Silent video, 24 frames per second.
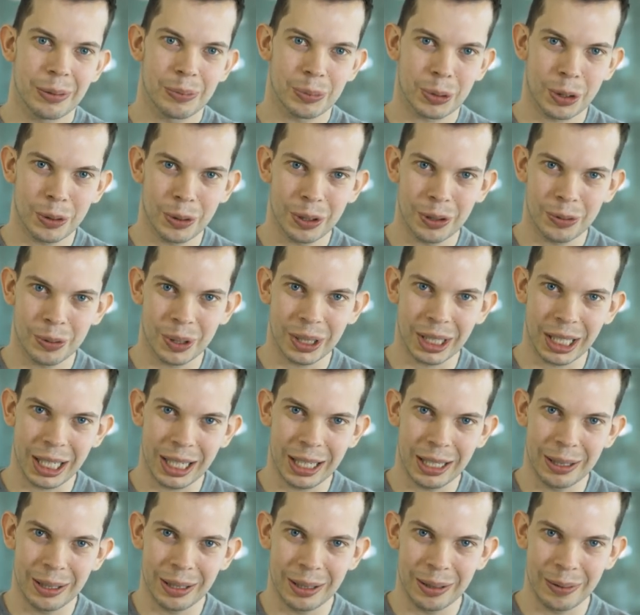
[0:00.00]
Probably what
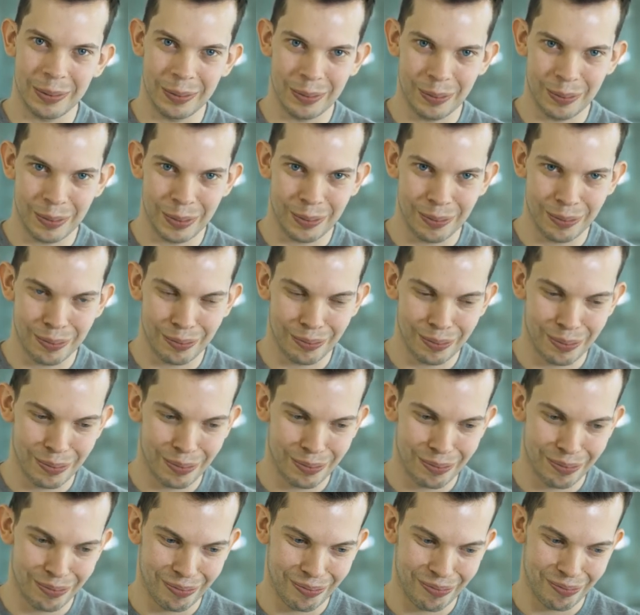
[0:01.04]
I
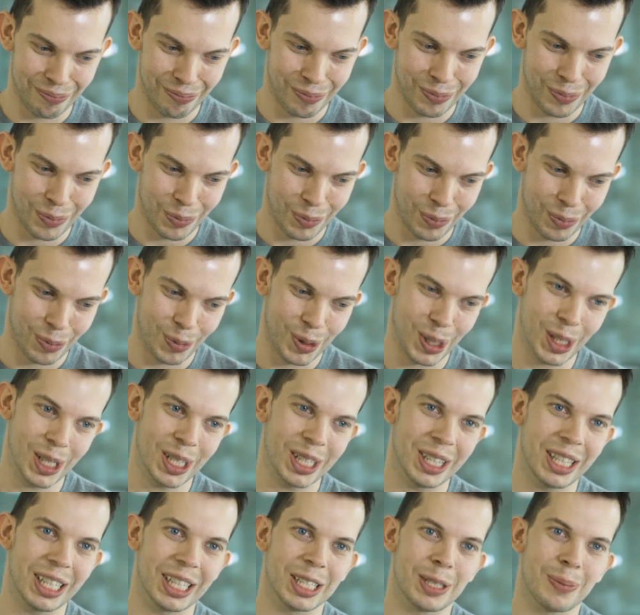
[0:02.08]
mm,
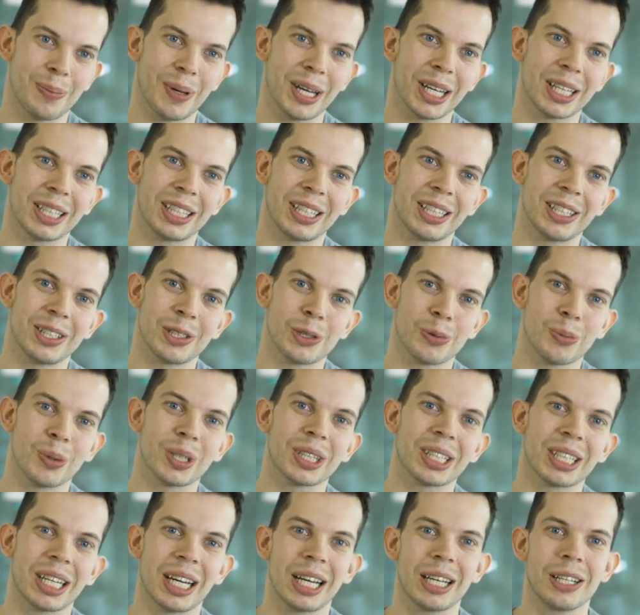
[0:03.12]
didn't expect is
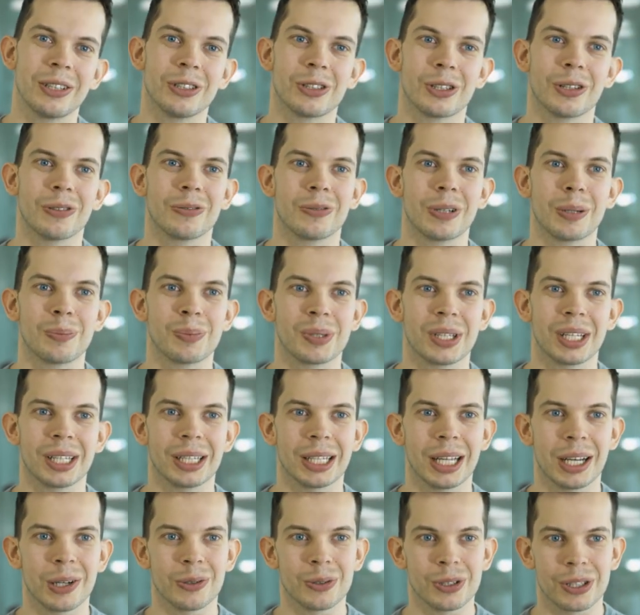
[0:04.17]
what kinds of ups and
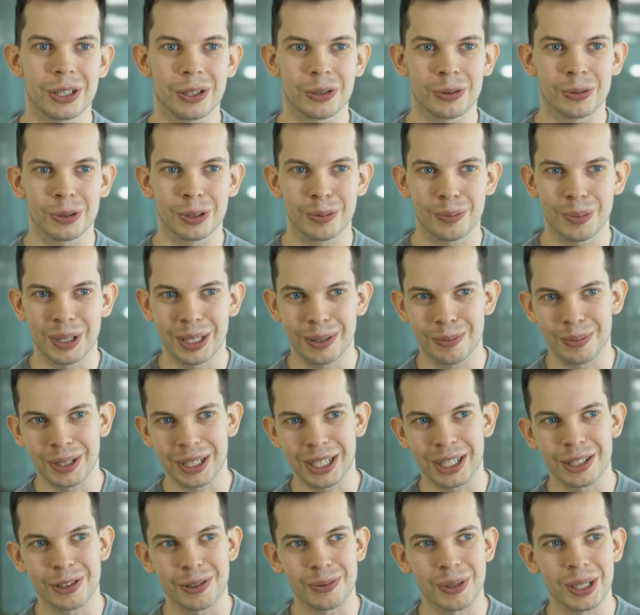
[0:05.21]
downs there would be
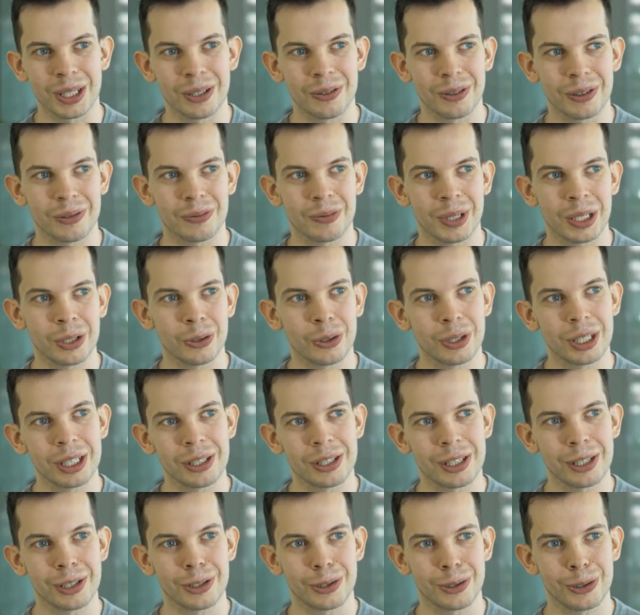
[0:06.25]
because when when you
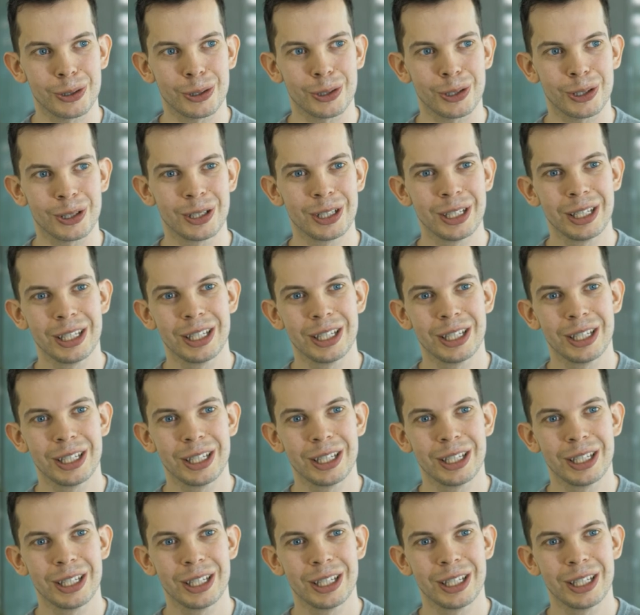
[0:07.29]
listen to